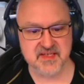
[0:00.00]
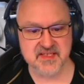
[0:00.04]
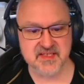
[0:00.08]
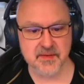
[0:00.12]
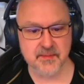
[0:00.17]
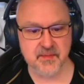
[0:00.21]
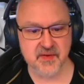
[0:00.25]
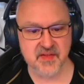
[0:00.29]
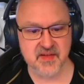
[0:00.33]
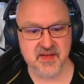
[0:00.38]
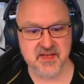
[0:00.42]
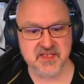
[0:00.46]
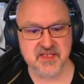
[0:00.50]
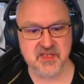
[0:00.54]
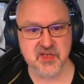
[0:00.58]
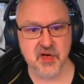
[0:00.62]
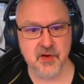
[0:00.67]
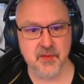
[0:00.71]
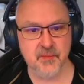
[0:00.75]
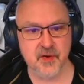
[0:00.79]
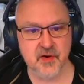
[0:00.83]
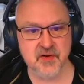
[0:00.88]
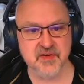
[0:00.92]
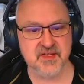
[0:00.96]
Some of these
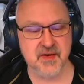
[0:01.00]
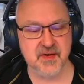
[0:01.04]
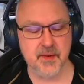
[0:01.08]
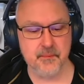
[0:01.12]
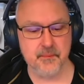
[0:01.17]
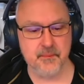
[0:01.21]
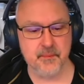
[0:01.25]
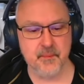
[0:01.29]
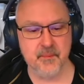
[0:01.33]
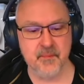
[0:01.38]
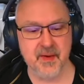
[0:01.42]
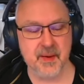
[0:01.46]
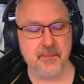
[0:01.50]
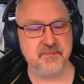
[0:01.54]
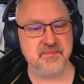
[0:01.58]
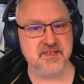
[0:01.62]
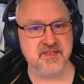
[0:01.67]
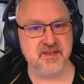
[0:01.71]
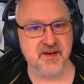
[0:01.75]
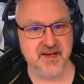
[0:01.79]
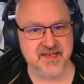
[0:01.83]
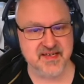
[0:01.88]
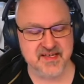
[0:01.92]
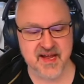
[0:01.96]
thermos are
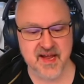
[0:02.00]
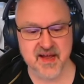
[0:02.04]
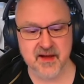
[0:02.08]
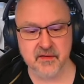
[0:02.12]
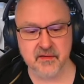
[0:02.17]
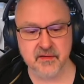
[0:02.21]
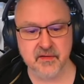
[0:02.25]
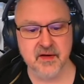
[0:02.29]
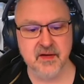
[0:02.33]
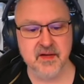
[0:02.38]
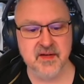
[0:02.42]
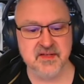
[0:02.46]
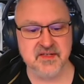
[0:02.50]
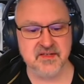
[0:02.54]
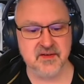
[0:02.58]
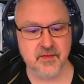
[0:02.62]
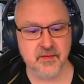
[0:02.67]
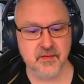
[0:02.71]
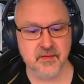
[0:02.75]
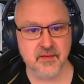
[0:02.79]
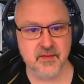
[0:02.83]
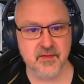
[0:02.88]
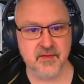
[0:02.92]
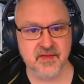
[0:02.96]
upside down,
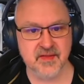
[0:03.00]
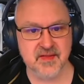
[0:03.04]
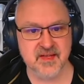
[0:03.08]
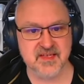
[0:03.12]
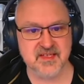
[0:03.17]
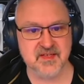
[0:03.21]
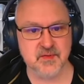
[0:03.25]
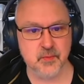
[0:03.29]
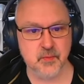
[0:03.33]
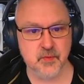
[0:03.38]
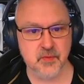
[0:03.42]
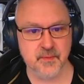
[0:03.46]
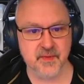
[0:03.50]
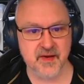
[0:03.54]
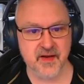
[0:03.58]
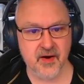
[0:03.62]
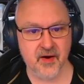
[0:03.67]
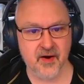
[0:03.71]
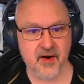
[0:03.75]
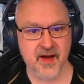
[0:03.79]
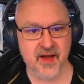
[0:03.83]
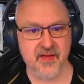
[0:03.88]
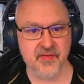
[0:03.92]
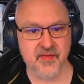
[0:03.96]
so this will be
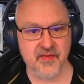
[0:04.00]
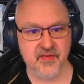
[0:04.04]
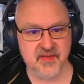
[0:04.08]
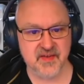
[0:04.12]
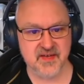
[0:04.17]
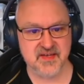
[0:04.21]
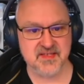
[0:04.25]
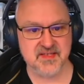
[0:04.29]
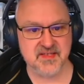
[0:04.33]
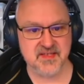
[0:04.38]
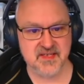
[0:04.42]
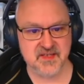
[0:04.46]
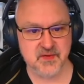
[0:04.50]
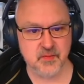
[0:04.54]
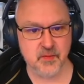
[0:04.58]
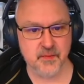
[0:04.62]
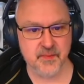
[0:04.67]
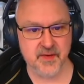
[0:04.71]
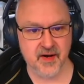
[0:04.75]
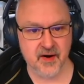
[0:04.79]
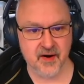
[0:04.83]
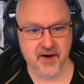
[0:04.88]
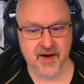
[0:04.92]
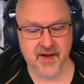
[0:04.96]
higher than this, this will
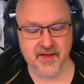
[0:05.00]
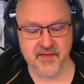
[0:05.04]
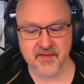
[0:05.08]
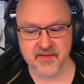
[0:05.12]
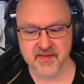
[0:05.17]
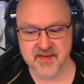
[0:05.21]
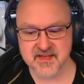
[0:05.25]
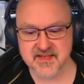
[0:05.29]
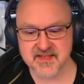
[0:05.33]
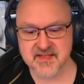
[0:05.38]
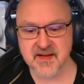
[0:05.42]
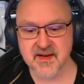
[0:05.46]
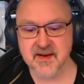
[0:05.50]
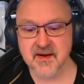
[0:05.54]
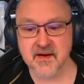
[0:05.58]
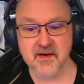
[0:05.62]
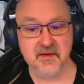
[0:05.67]
be higher than this.